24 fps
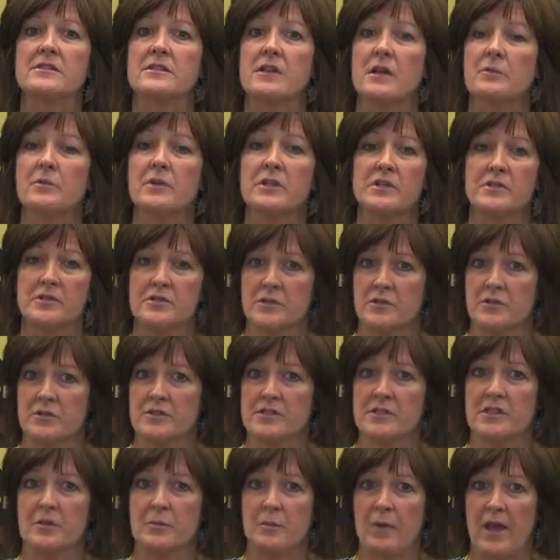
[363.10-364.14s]
some
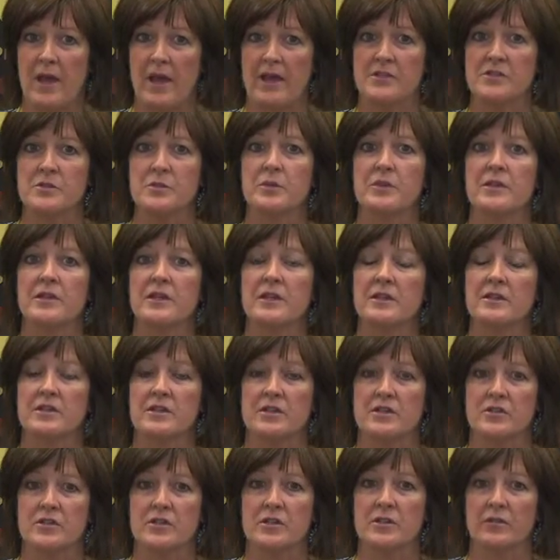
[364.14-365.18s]
concerns in the past with the
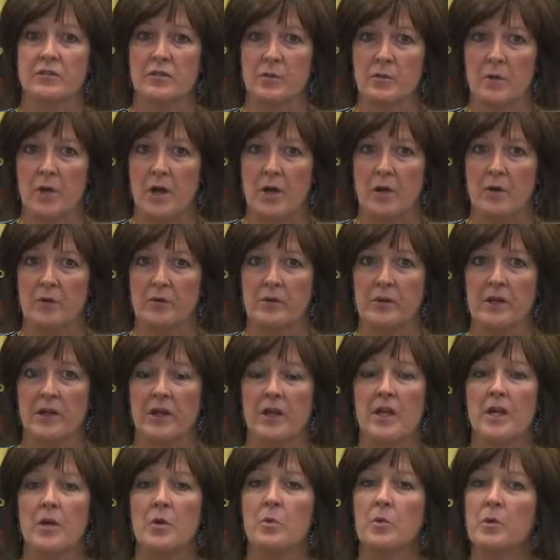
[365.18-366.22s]
condition of the road.
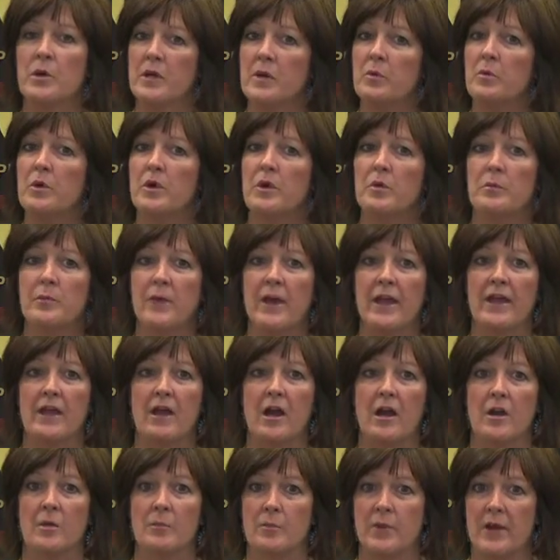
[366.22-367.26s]
We will make
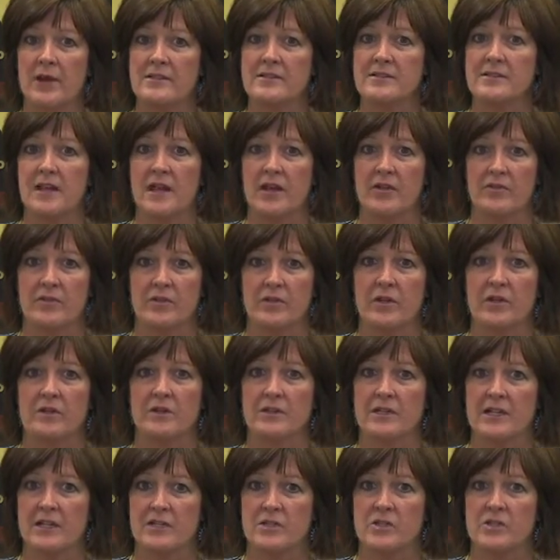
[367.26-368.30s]
our best effort on
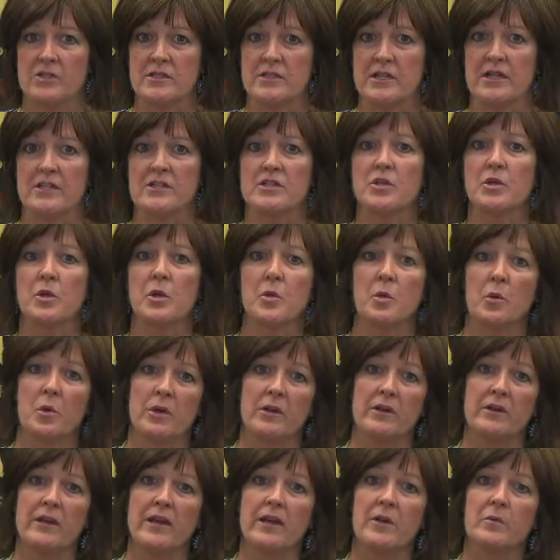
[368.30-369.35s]
Election Day to
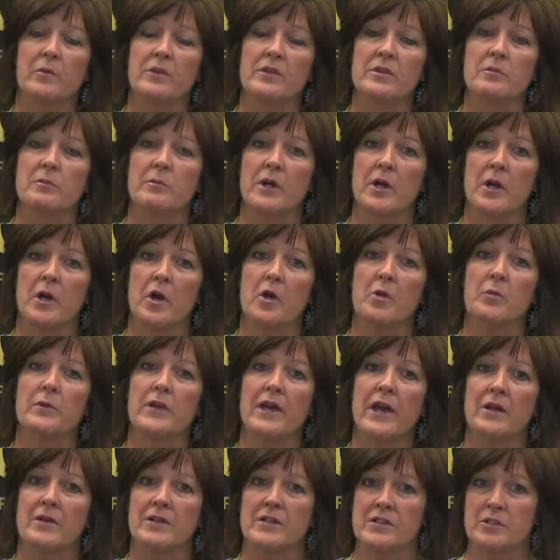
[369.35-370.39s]
coordinate with the Macomb
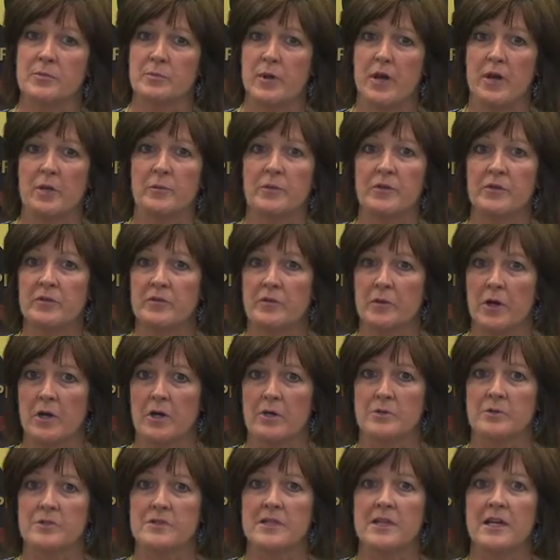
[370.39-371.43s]
County Department of
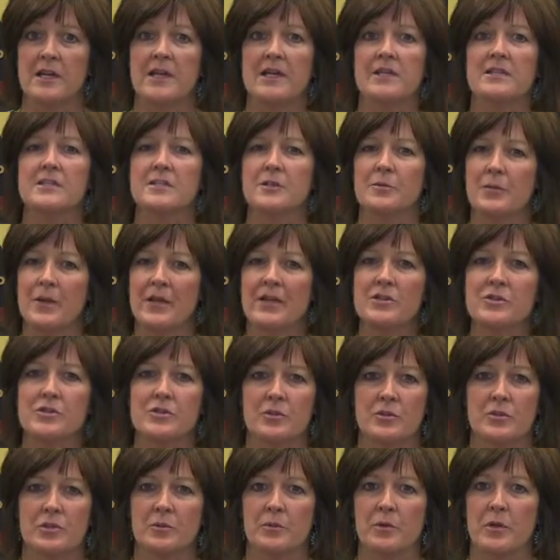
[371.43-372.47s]
Roads to make
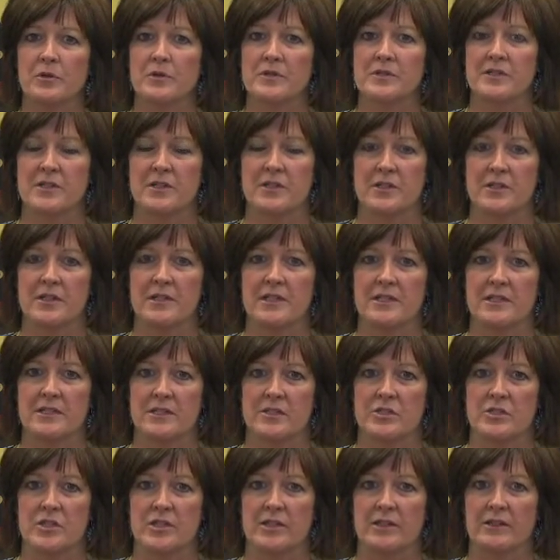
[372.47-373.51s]
sure the road is in good
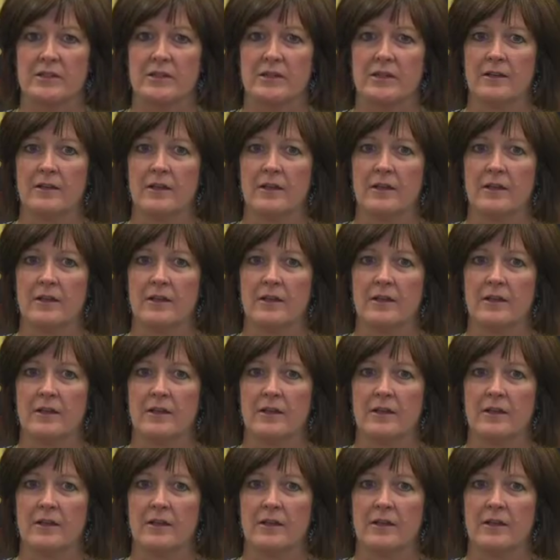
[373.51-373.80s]
condition.